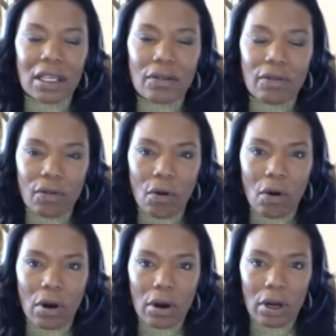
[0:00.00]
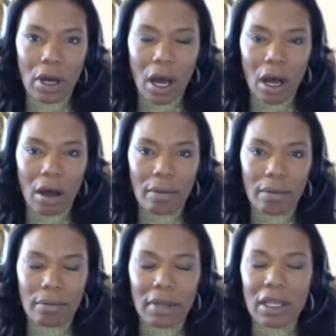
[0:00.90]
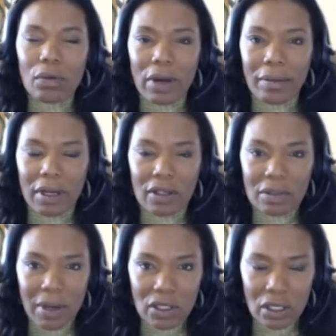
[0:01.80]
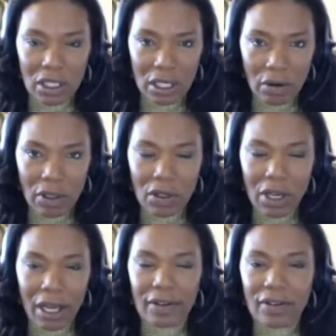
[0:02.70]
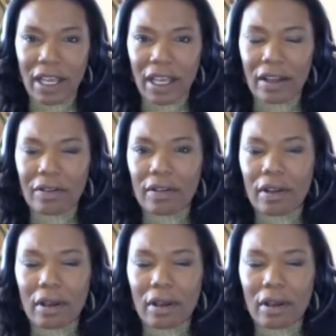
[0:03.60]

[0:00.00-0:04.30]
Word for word: for um, many women, especially here in the United States?